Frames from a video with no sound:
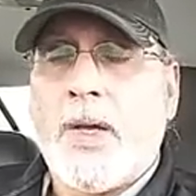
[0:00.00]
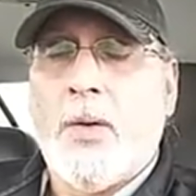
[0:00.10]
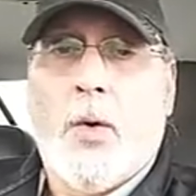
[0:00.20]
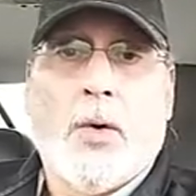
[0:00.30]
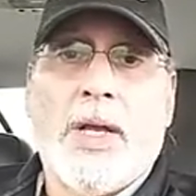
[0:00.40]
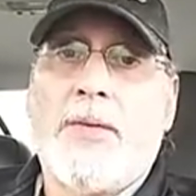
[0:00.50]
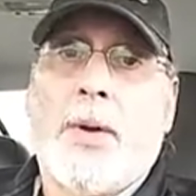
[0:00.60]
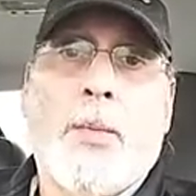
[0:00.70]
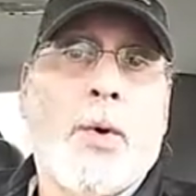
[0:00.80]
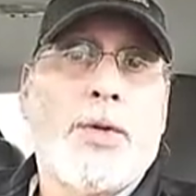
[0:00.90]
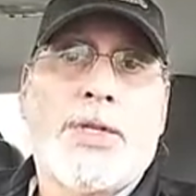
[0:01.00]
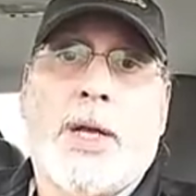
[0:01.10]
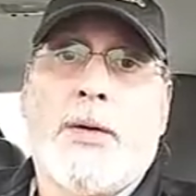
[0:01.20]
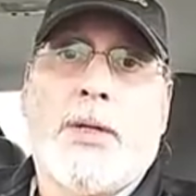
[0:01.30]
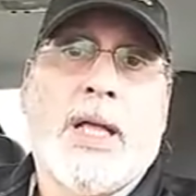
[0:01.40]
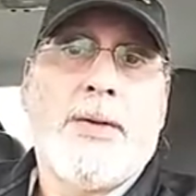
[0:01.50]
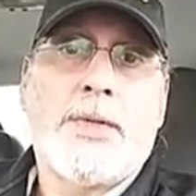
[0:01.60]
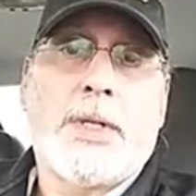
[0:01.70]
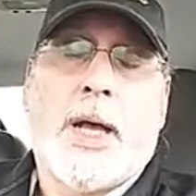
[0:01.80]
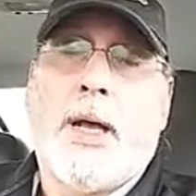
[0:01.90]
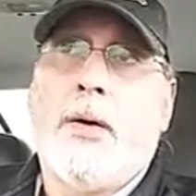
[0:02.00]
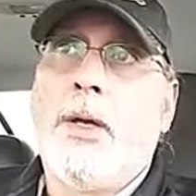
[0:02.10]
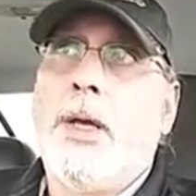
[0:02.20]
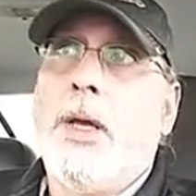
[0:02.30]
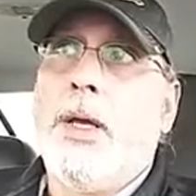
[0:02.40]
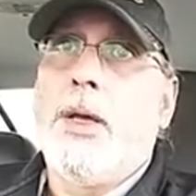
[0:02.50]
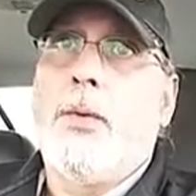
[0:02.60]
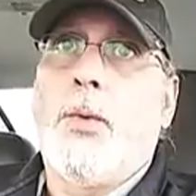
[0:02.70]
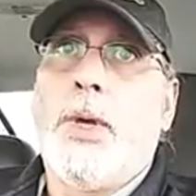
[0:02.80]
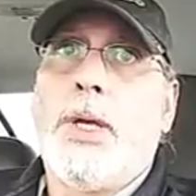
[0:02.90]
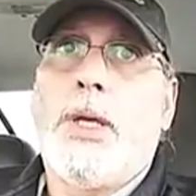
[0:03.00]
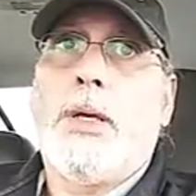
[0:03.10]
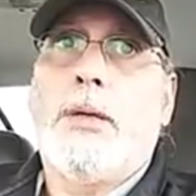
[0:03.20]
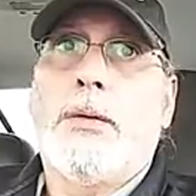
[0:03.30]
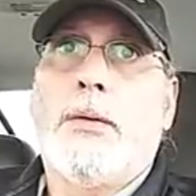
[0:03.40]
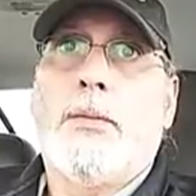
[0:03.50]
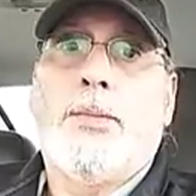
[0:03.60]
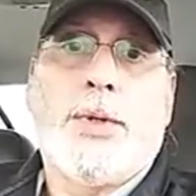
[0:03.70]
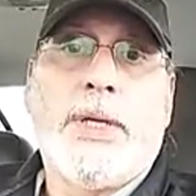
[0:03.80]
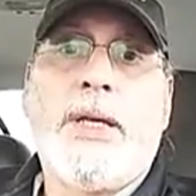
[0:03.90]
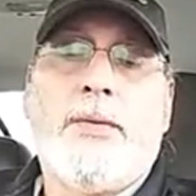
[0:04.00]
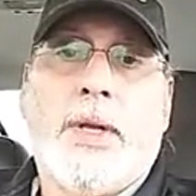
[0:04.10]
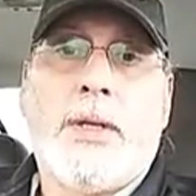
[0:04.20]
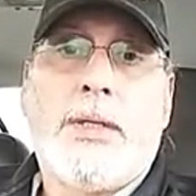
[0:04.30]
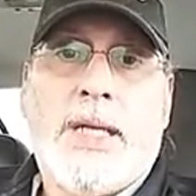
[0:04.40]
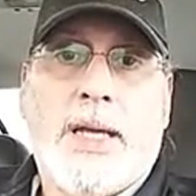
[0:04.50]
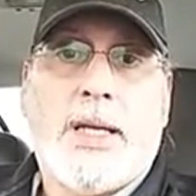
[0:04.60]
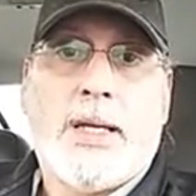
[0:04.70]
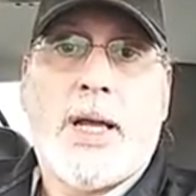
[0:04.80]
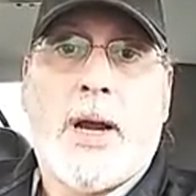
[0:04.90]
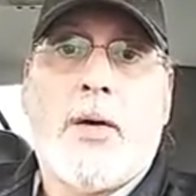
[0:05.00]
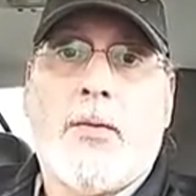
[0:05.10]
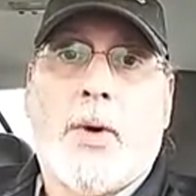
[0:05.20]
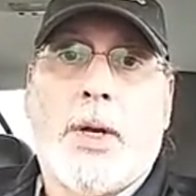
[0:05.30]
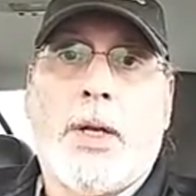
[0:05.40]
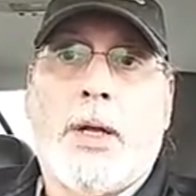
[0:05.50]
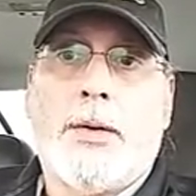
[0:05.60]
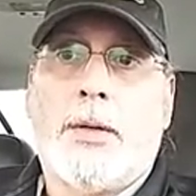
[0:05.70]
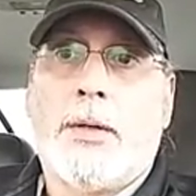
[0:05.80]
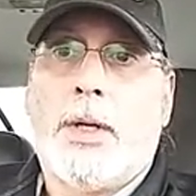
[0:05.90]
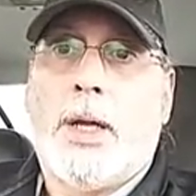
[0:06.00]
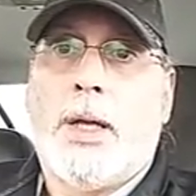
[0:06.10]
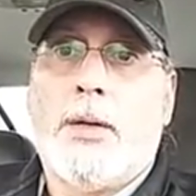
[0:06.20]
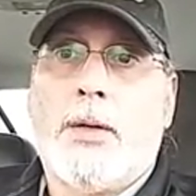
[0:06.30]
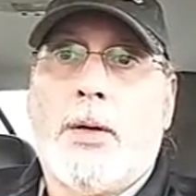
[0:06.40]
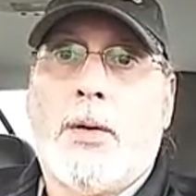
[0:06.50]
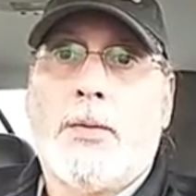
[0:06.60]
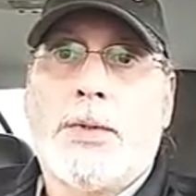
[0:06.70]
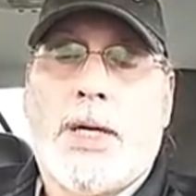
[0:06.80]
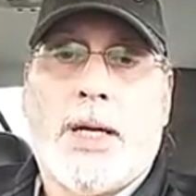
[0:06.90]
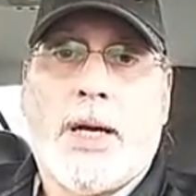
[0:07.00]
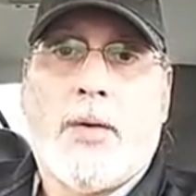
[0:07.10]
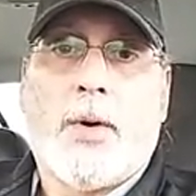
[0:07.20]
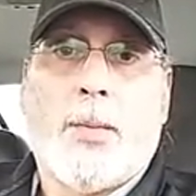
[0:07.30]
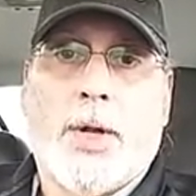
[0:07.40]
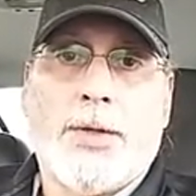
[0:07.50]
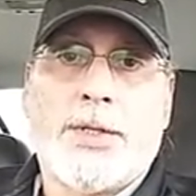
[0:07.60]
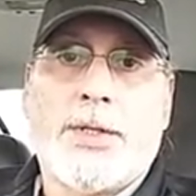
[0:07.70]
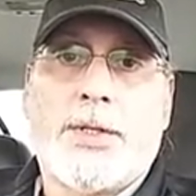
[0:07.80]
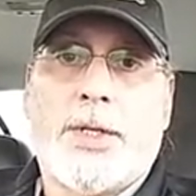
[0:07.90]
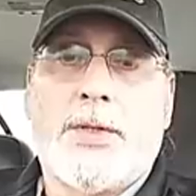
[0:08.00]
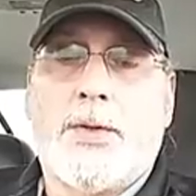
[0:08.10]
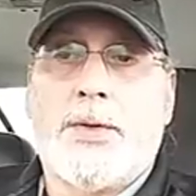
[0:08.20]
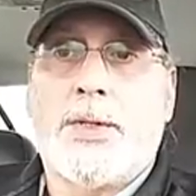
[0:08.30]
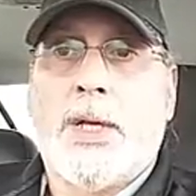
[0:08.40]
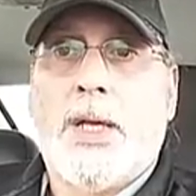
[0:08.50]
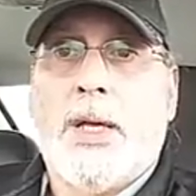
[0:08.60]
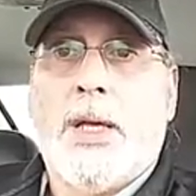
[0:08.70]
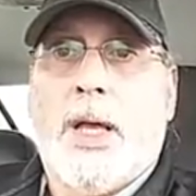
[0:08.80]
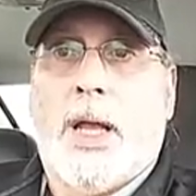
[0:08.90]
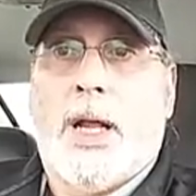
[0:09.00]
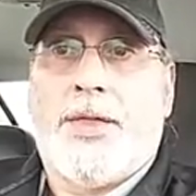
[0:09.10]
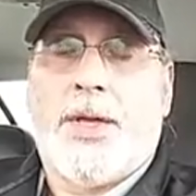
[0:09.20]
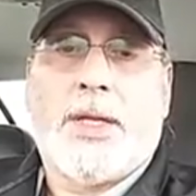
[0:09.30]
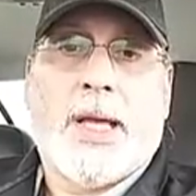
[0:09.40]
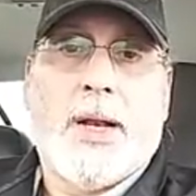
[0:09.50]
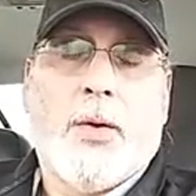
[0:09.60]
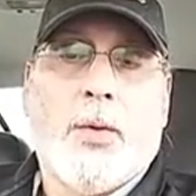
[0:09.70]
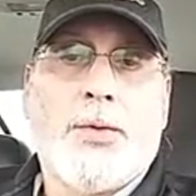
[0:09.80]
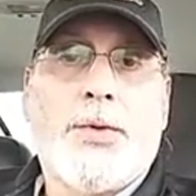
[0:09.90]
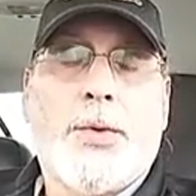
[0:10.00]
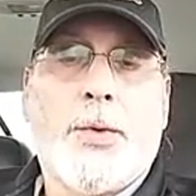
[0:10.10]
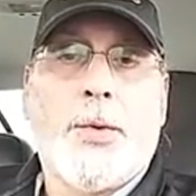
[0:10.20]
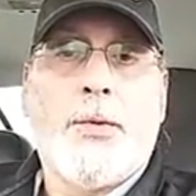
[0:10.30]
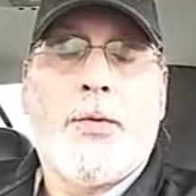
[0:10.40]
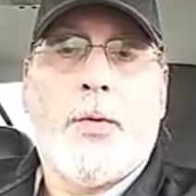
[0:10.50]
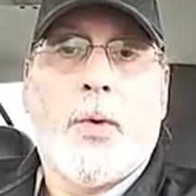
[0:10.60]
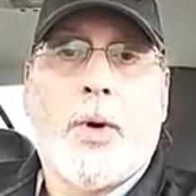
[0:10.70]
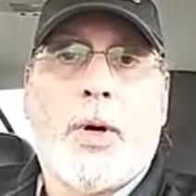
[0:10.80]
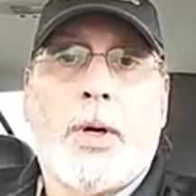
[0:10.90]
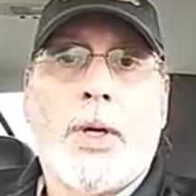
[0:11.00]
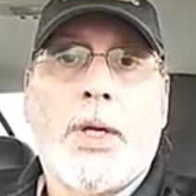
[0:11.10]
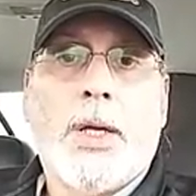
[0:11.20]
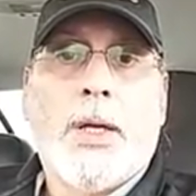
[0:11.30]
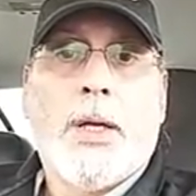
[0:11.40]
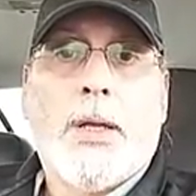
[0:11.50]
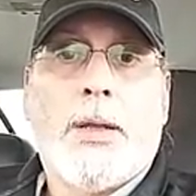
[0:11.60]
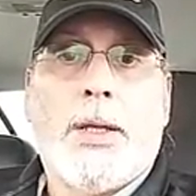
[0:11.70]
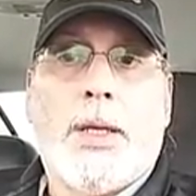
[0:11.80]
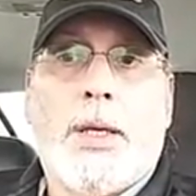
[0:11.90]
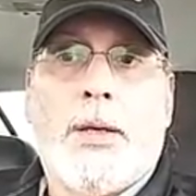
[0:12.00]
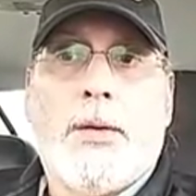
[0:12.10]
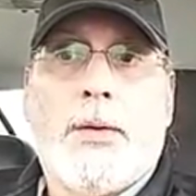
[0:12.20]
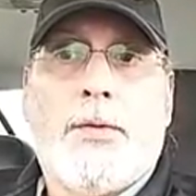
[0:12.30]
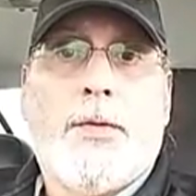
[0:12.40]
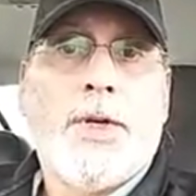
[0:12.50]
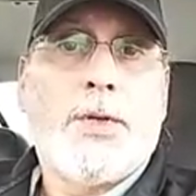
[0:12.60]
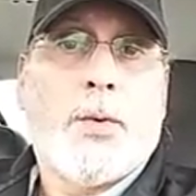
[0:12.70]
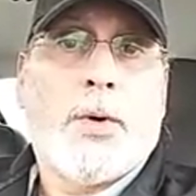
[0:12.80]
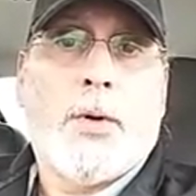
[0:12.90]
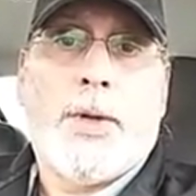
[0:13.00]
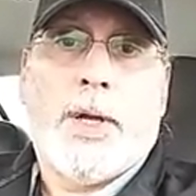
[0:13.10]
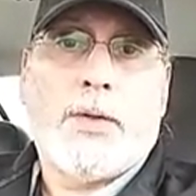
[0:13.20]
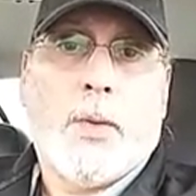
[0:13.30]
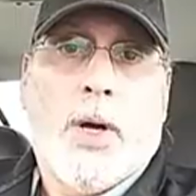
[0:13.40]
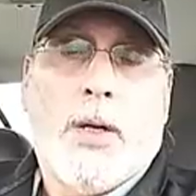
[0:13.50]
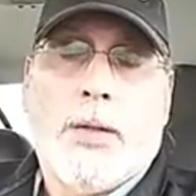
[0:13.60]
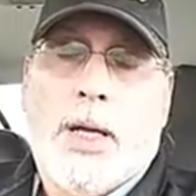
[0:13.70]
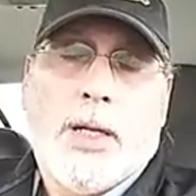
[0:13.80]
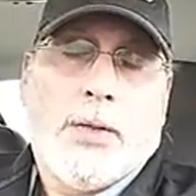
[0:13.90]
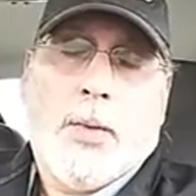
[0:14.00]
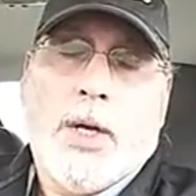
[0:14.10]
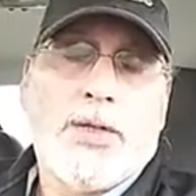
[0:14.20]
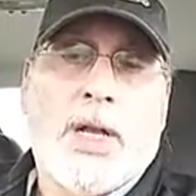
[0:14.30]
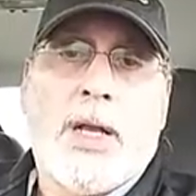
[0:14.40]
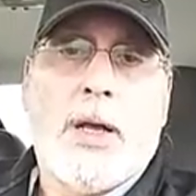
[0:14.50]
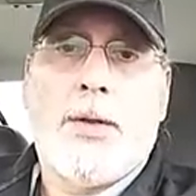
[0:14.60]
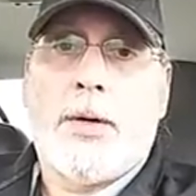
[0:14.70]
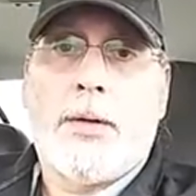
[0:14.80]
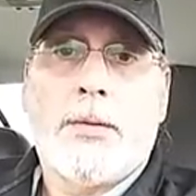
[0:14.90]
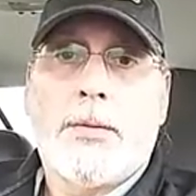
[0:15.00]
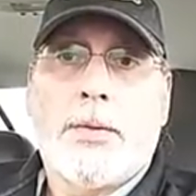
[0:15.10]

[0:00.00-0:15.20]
or even a motorcycle lifestyle, we believe in taking care of one another and, taking care of our brothers and sisters. And I think that holds true for the fish world as well as any other